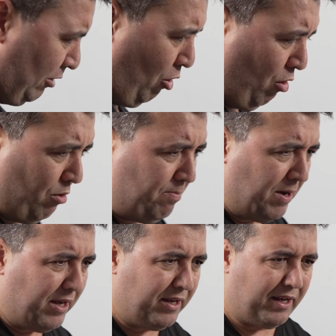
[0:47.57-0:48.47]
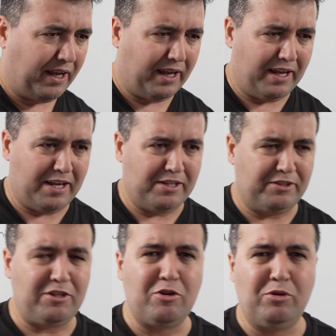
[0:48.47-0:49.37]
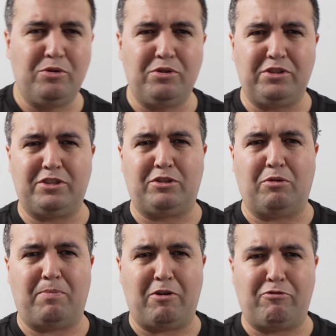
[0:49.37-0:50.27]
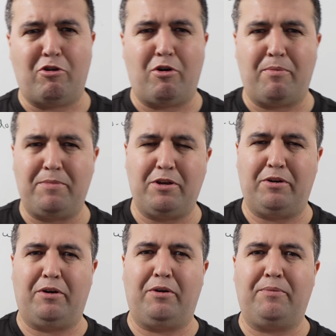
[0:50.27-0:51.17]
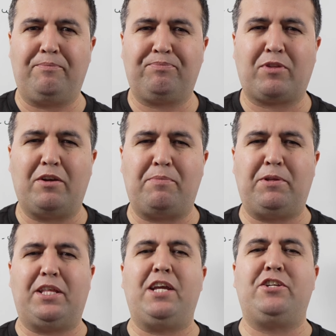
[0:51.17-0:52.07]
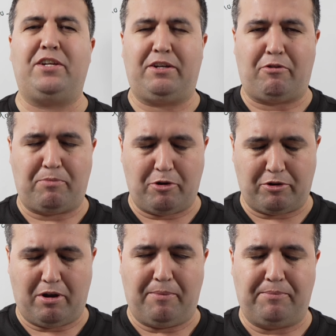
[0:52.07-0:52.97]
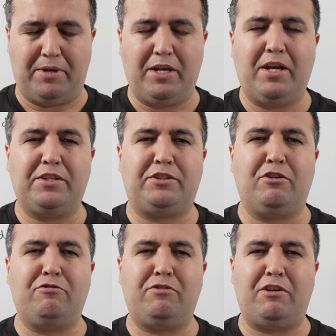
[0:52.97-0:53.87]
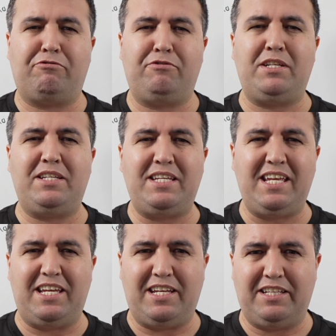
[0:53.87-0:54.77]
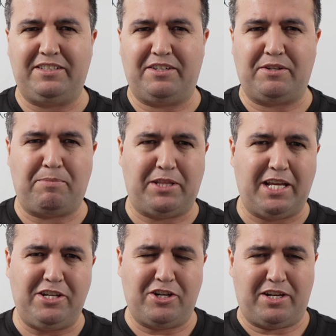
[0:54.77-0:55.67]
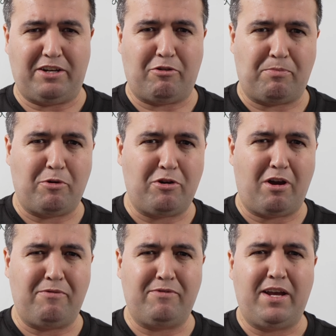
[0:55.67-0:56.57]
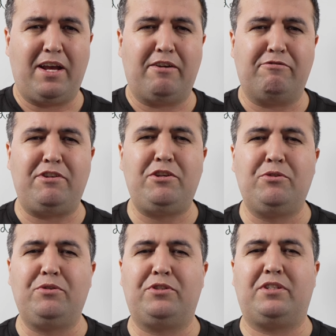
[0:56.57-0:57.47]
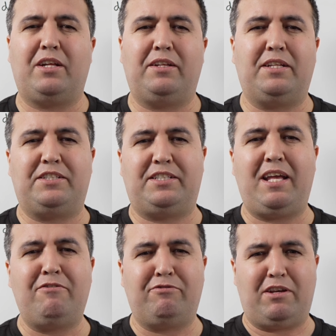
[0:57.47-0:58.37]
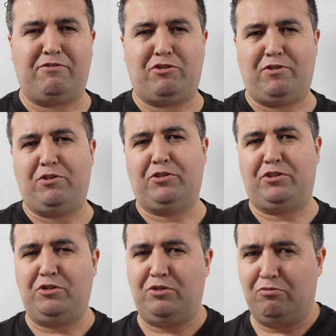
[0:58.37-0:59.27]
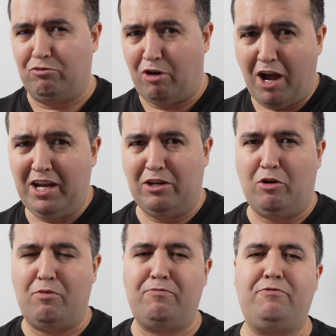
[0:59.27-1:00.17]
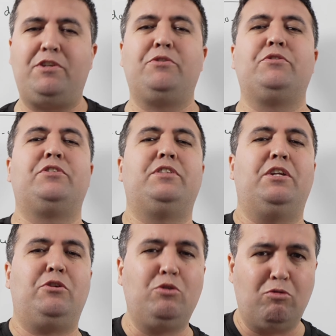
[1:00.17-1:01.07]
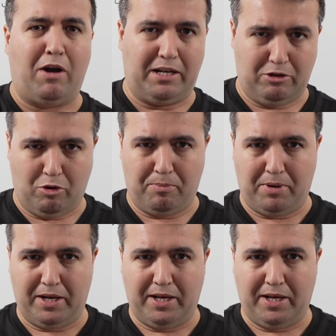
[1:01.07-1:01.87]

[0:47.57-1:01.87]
loop is used to perform, repetition in our program. So if we need repetition in our program, we use the same way which we use while loop, we use the do-while loop.